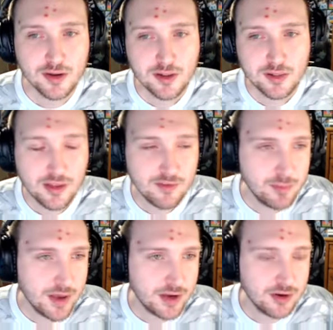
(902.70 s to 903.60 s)
left
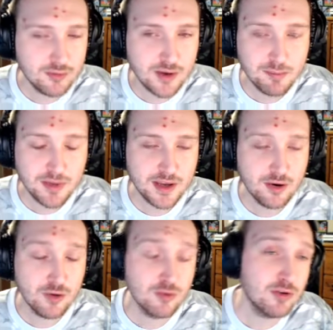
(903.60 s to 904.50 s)
back or right back,
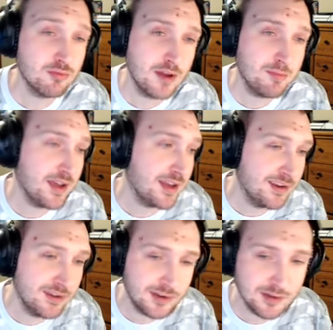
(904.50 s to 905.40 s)
or a right back in
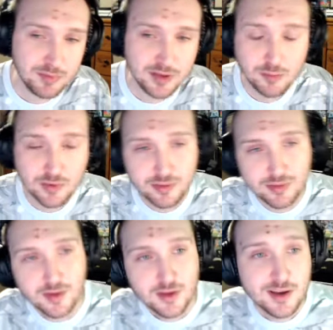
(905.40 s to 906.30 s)
to compete with
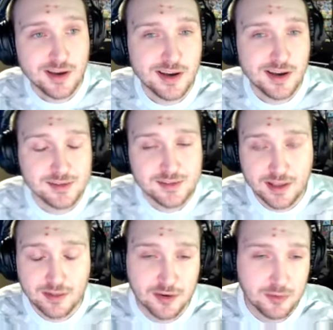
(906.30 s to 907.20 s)

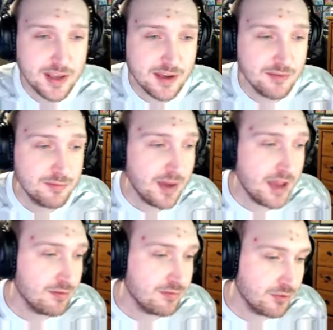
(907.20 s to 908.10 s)
Taylor, and we have
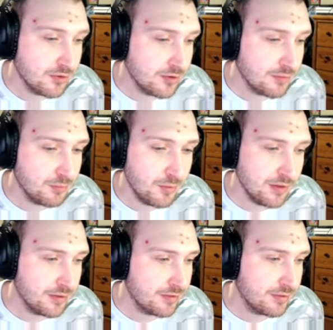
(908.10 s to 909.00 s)
Paddleford
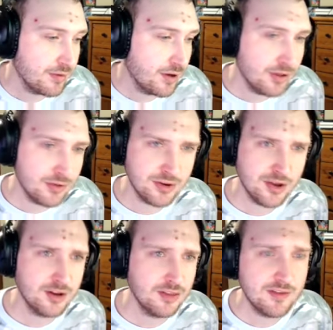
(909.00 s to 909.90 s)
with another
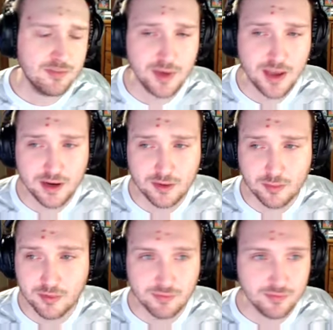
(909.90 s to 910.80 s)
young left back
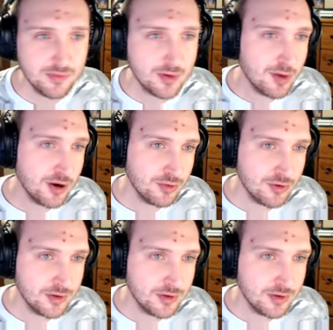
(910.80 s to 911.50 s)
with Kamar Lawrence